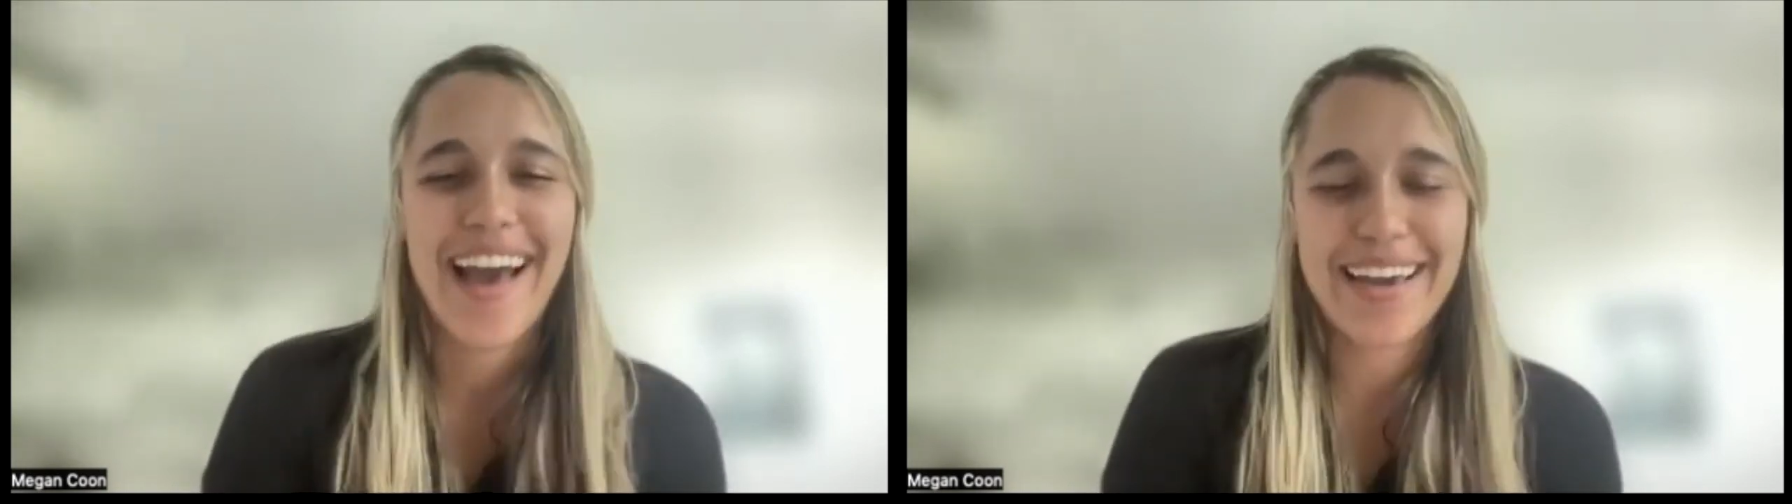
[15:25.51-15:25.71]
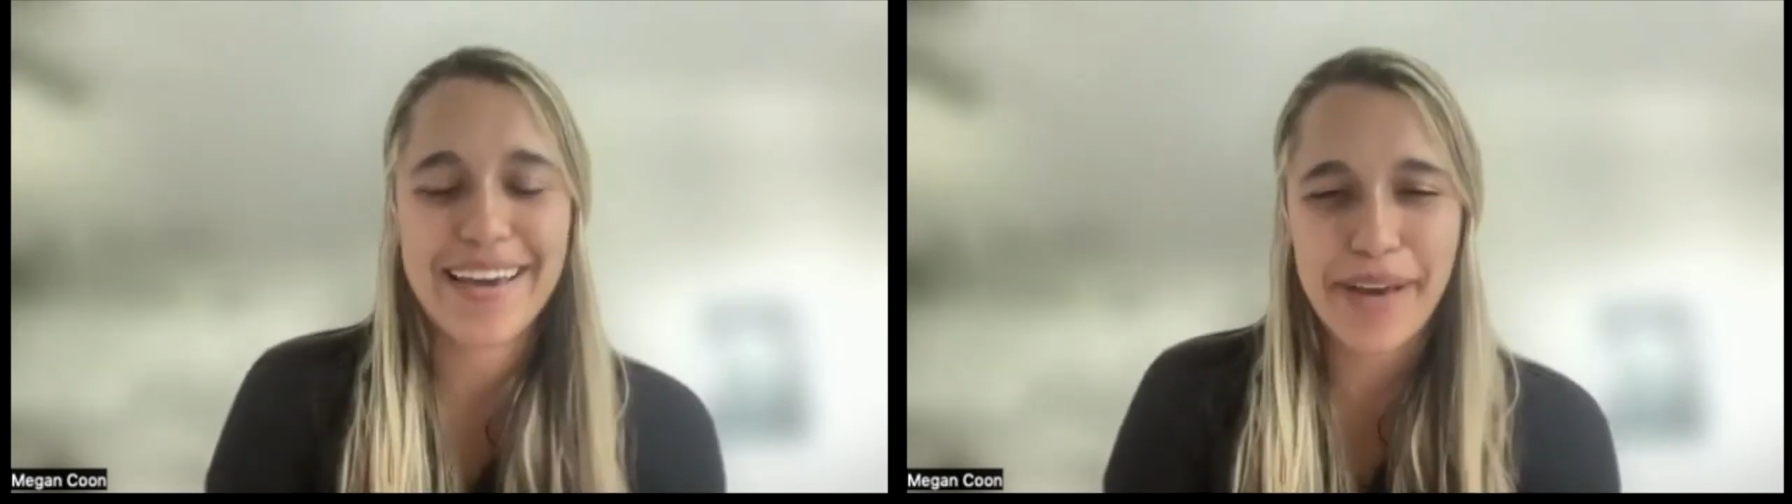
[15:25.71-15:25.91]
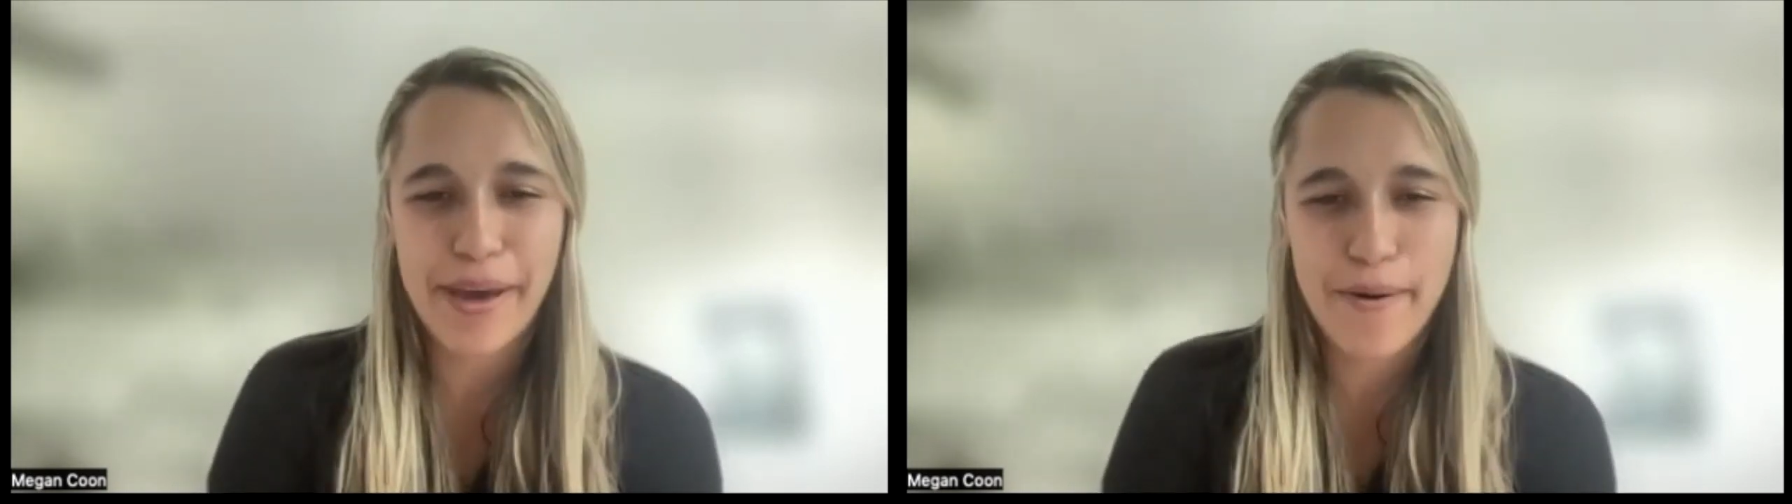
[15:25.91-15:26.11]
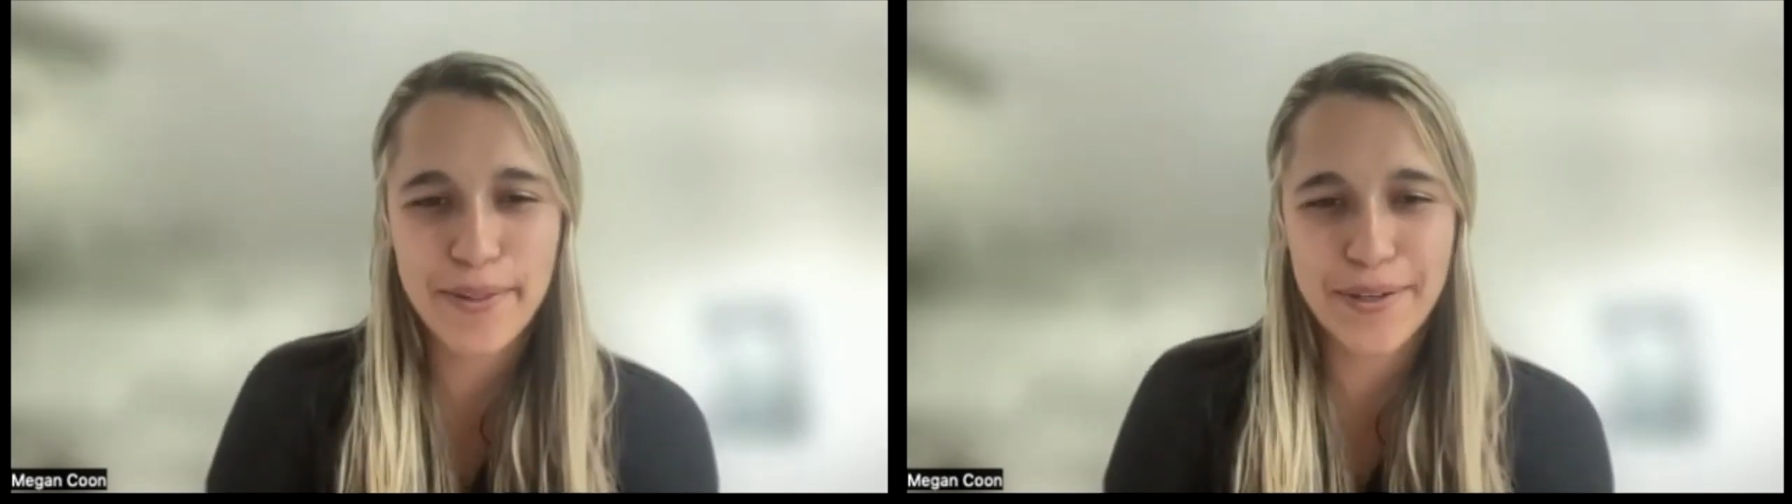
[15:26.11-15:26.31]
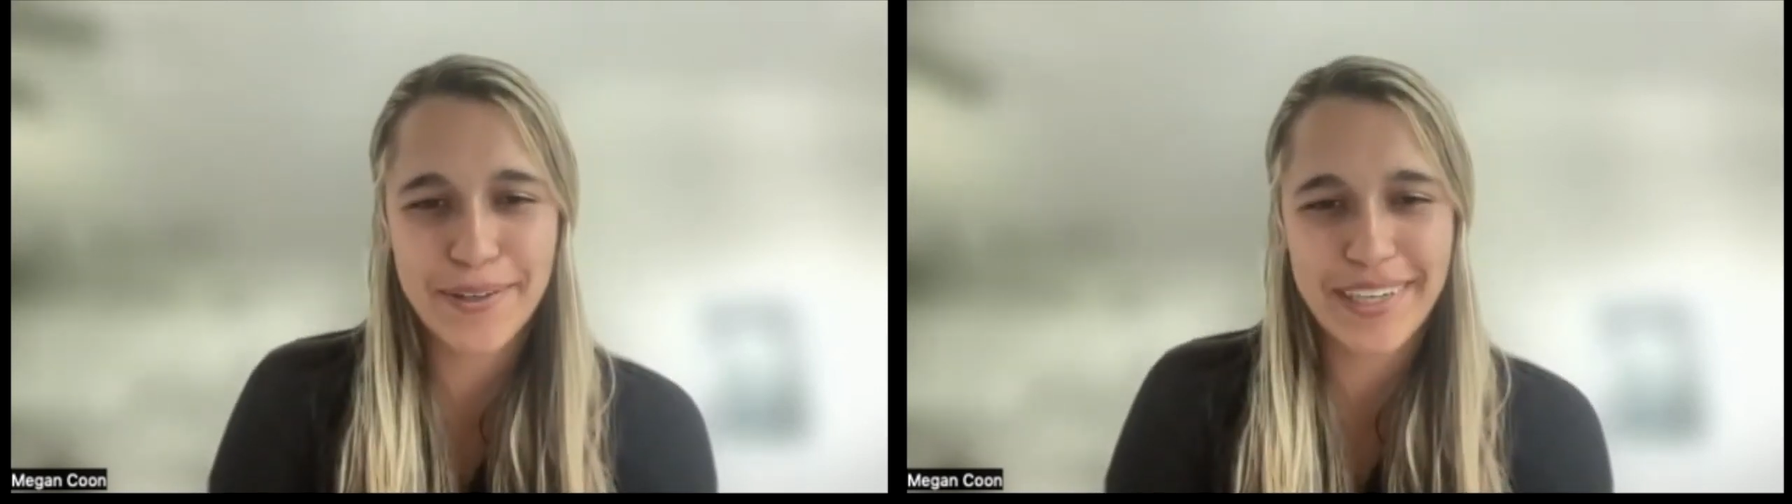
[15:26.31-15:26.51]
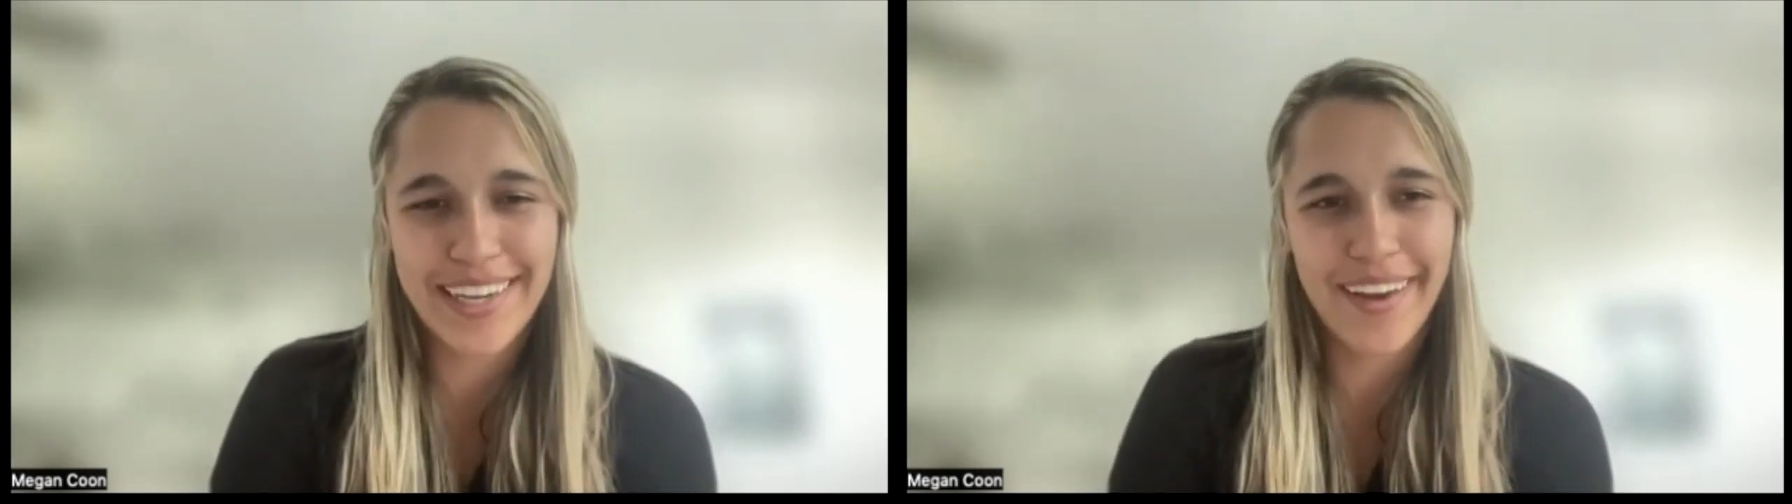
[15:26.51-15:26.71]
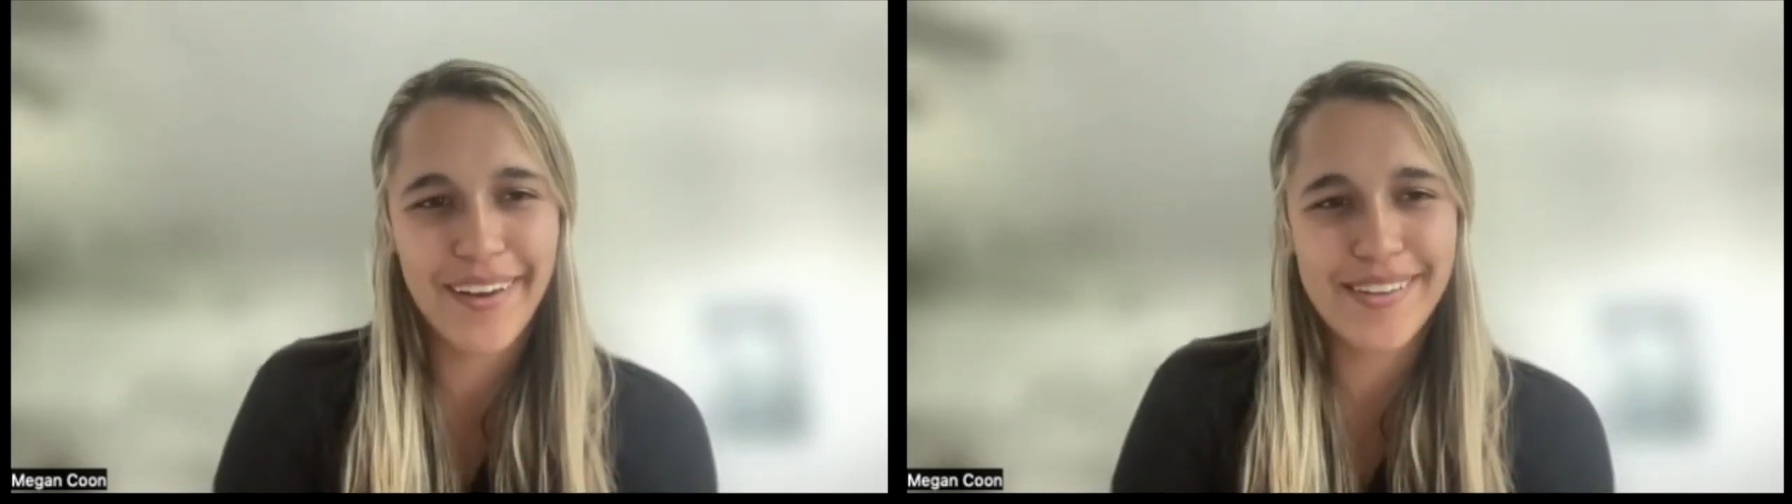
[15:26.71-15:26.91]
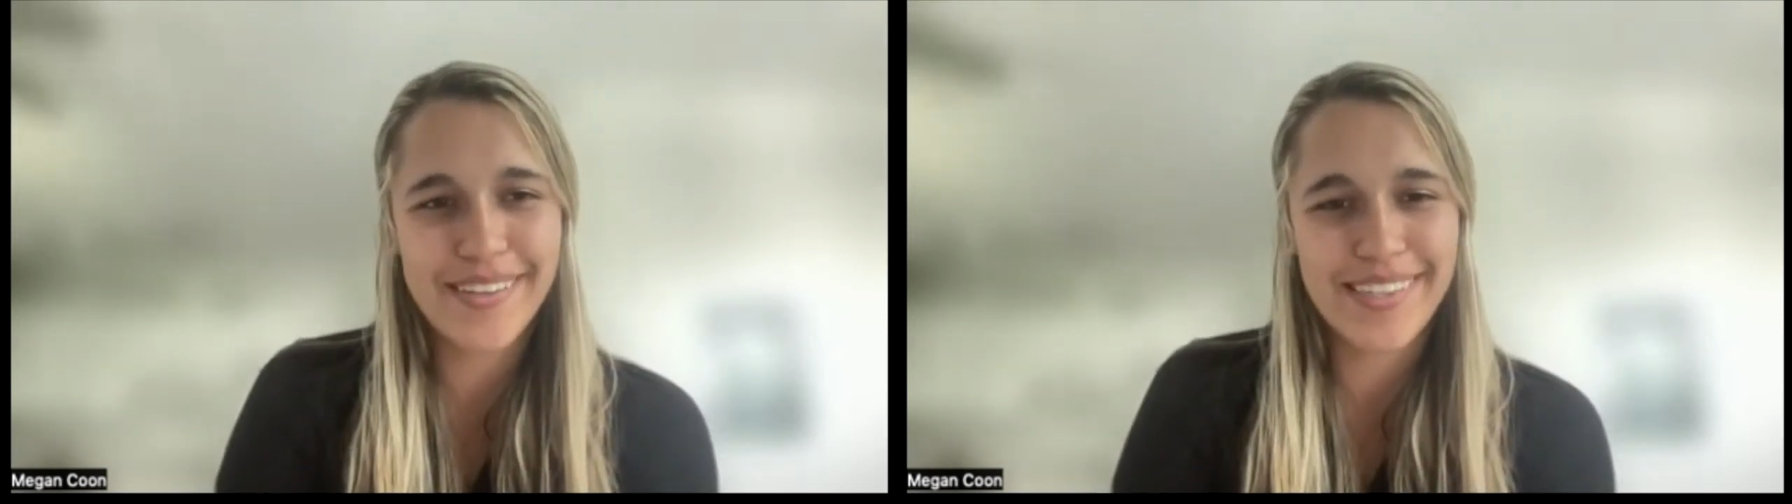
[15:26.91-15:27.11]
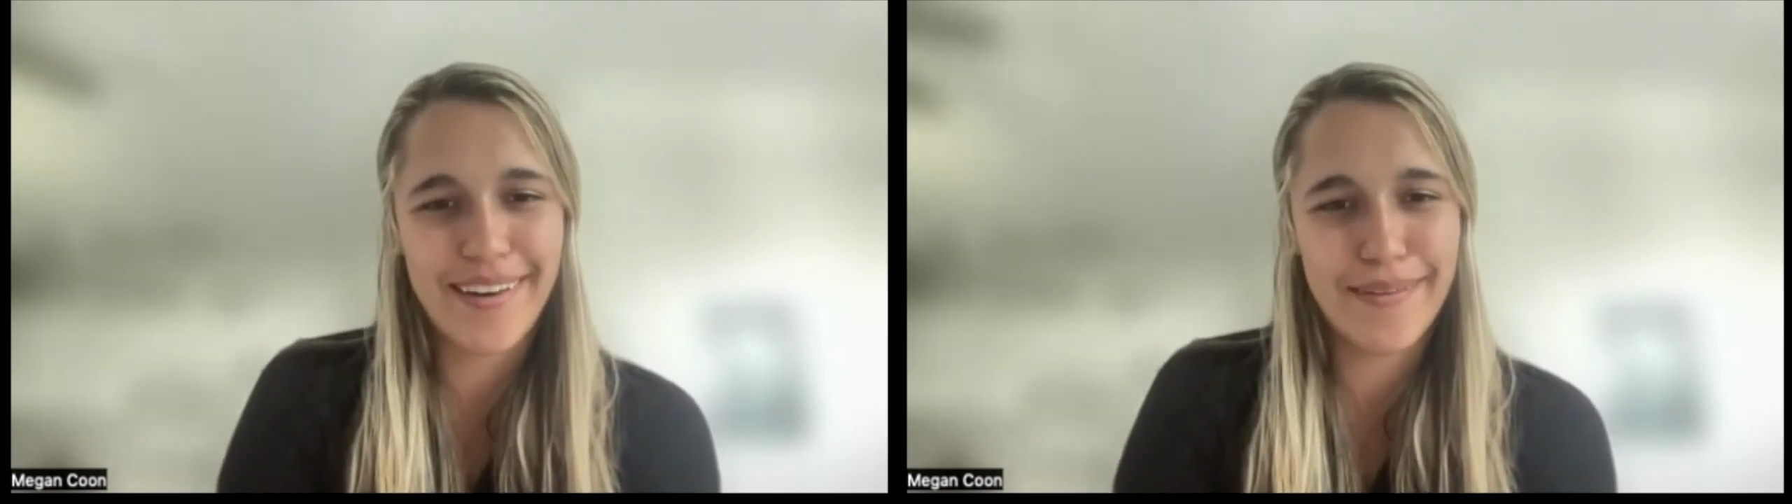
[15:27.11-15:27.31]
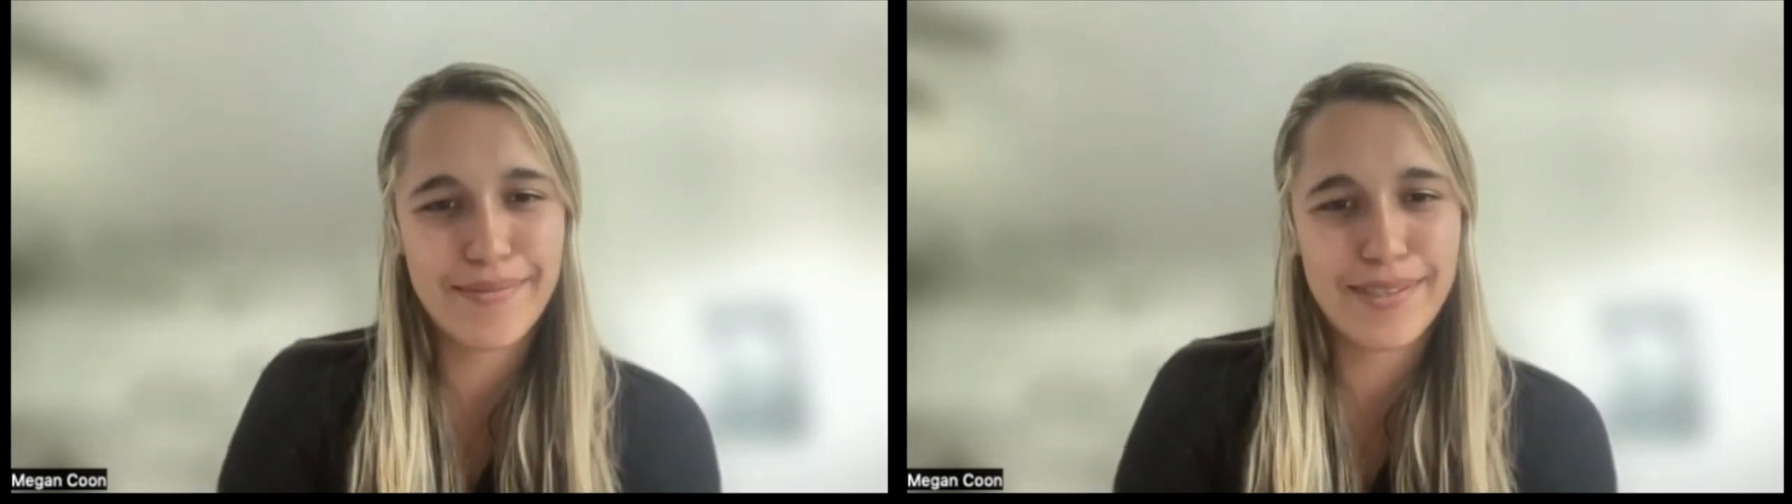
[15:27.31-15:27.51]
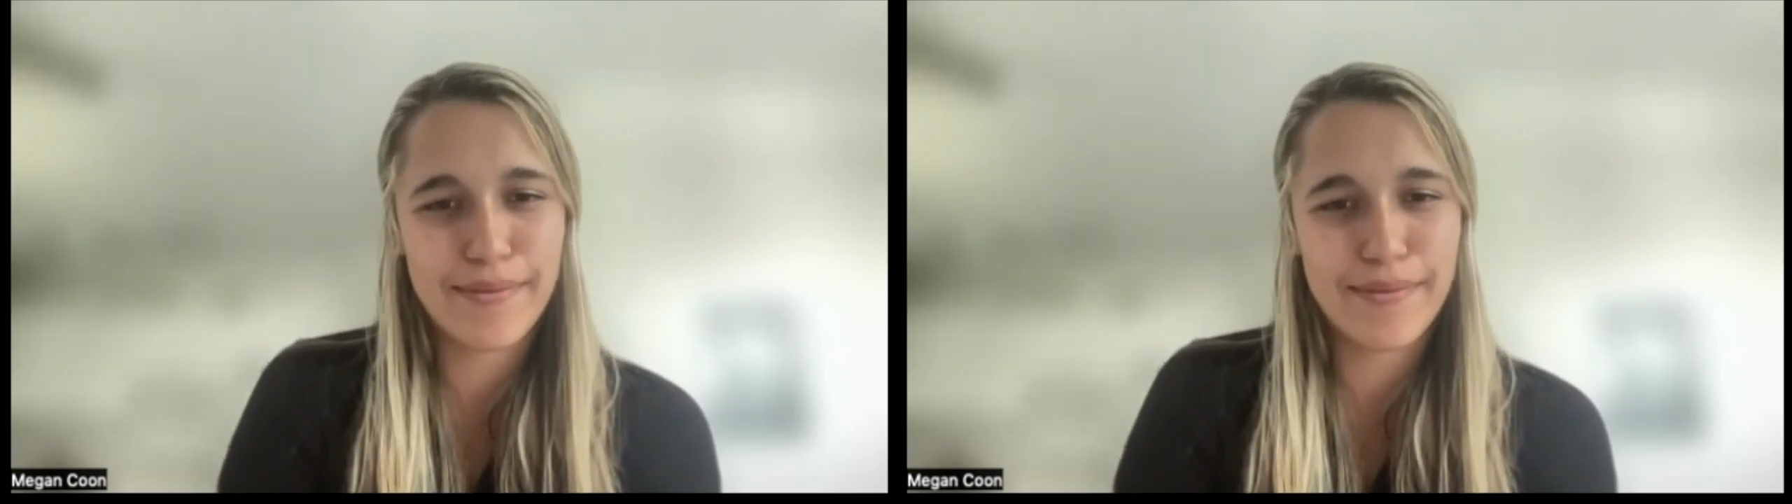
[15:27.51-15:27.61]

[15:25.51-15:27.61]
little kiddos